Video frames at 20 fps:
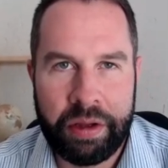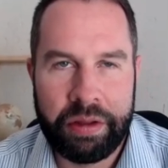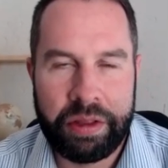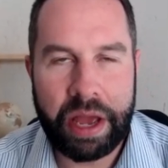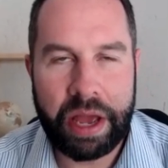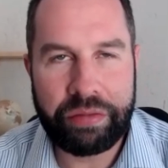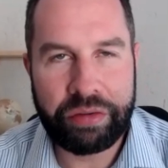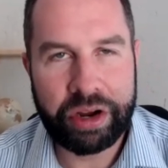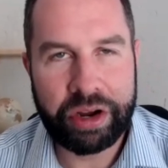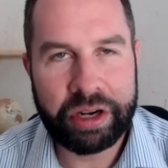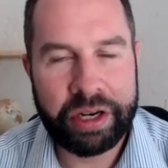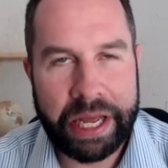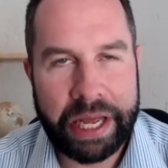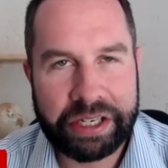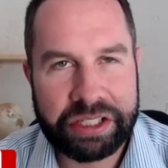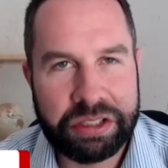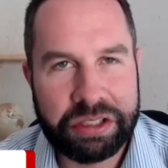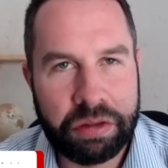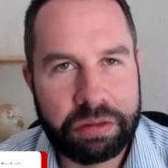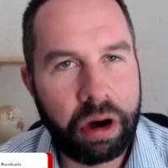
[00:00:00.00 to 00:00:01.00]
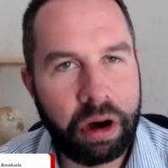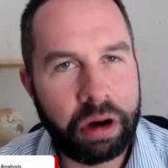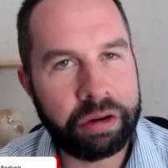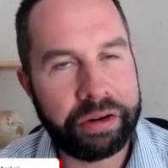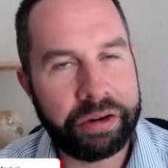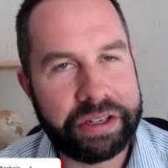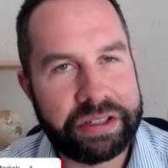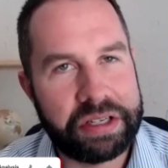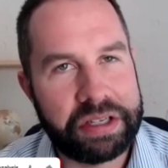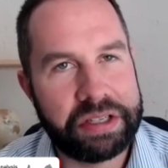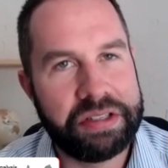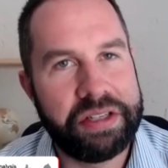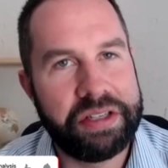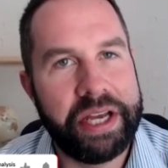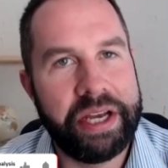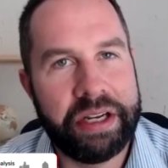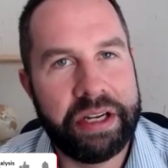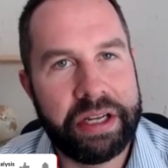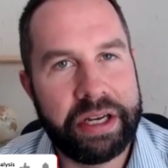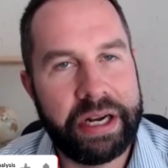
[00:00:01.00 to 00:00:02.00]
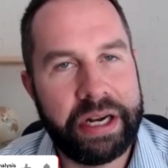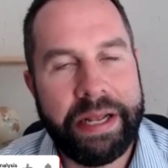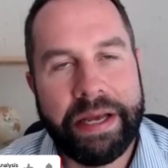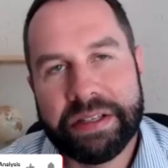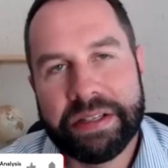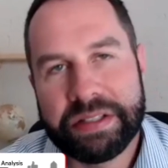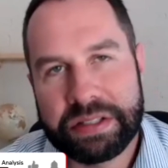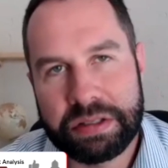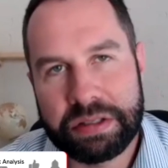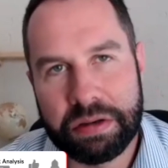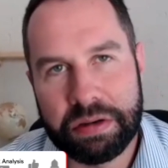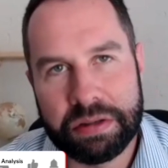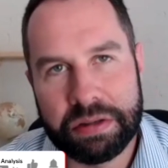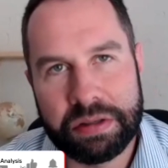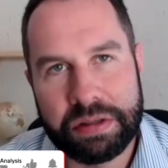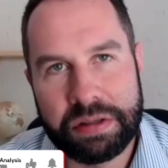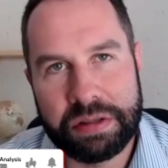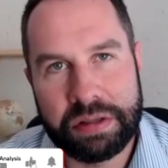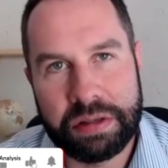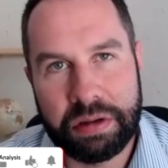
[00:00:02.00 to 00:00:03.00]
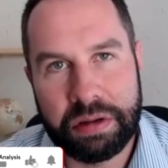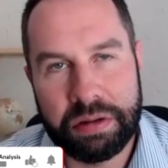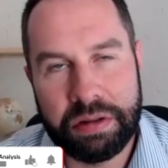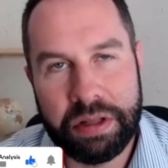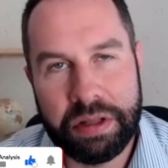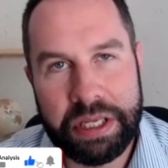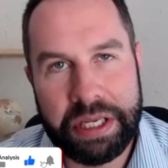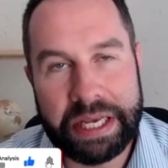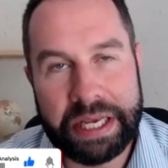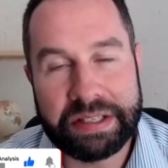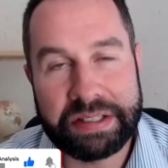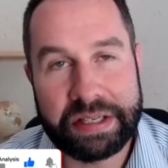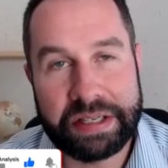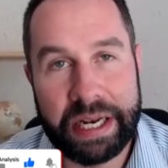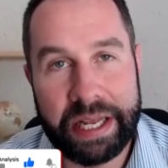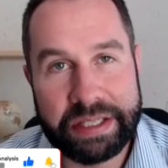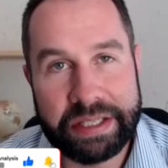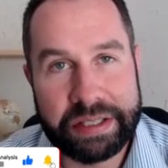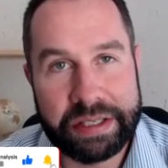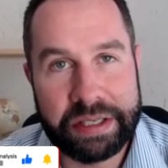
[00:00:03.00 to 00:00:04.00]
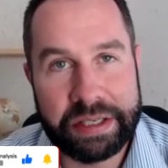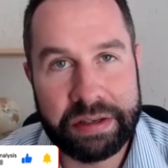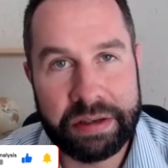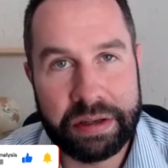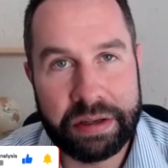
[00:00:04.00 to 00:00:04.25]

The African National Congress has taken a clear stance on the escalating